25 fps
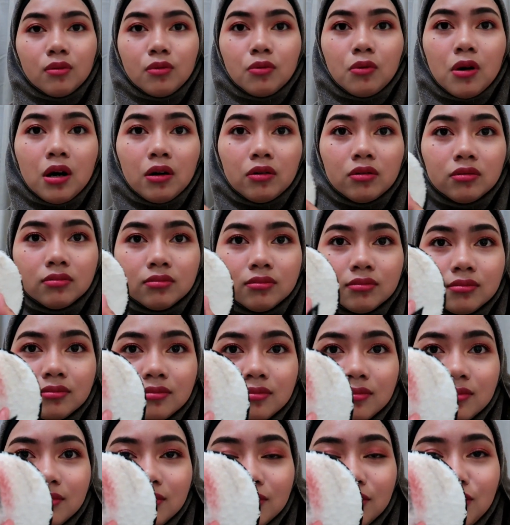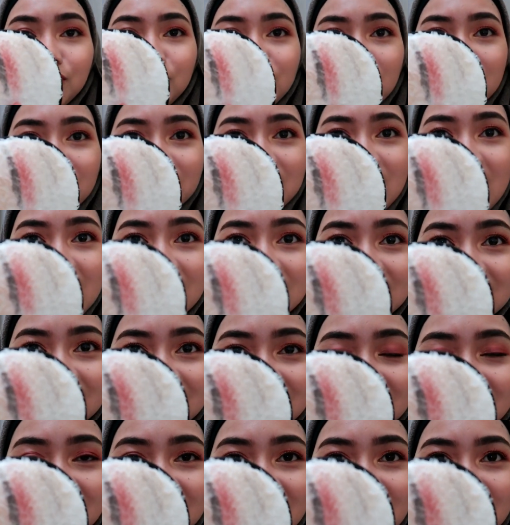Wow, look at that.
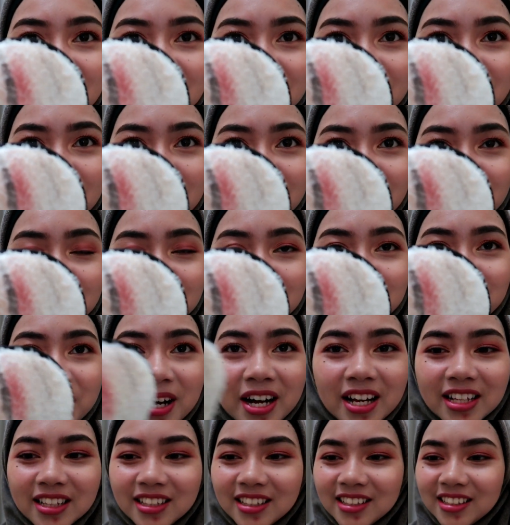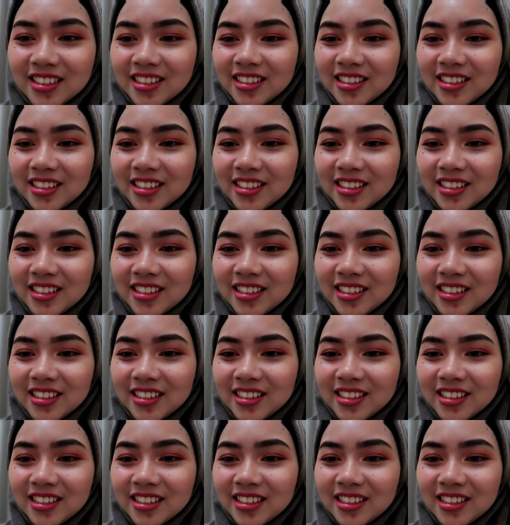What?